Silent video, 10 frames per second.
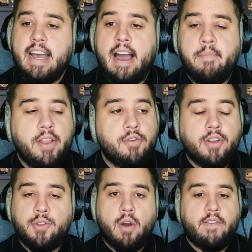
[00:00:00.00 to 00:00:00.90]
I mean, you
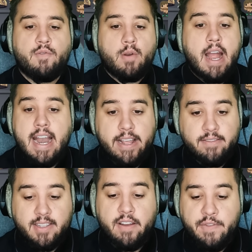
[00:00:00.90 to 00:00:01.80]
could do a variety
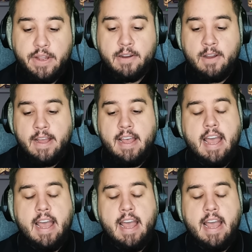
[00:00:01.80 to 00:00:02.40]
of stuff here,